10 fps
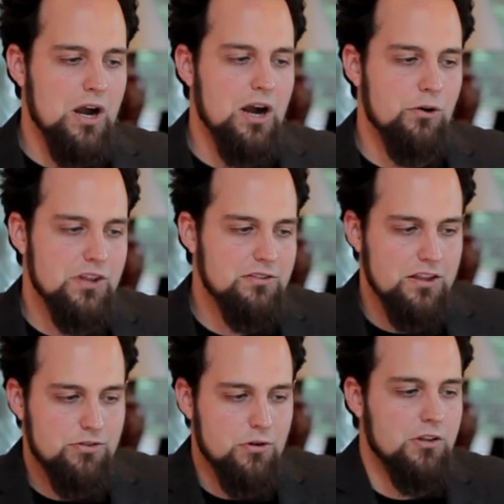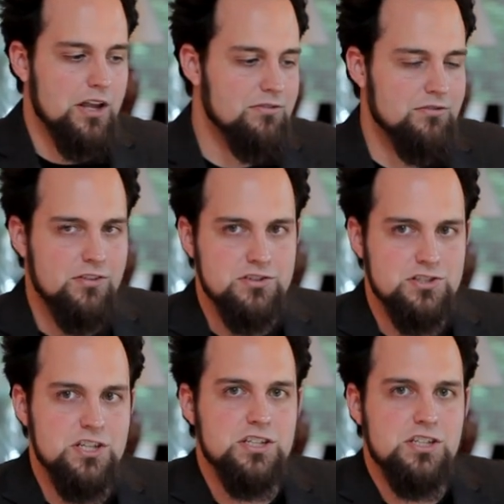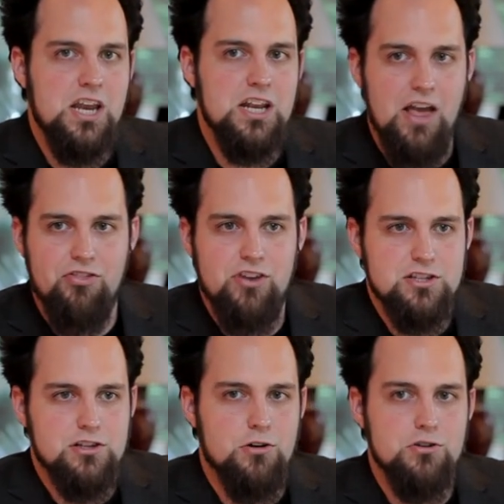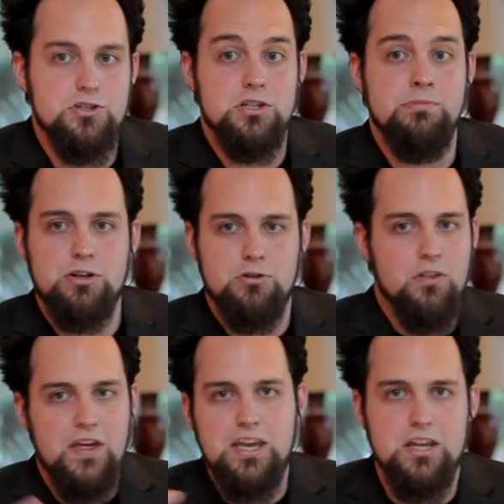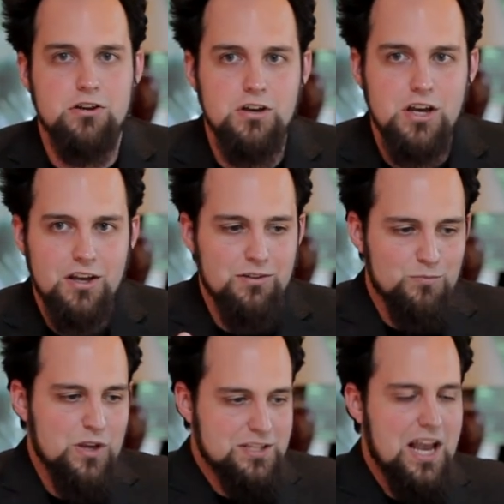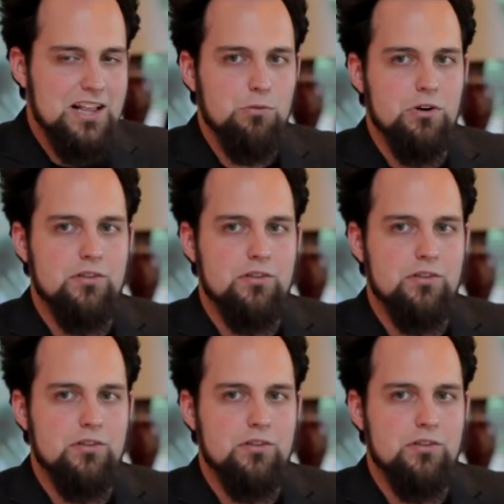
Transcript: wow, and they, they throw like 16 ethnic slurs just to make sure that they get exactly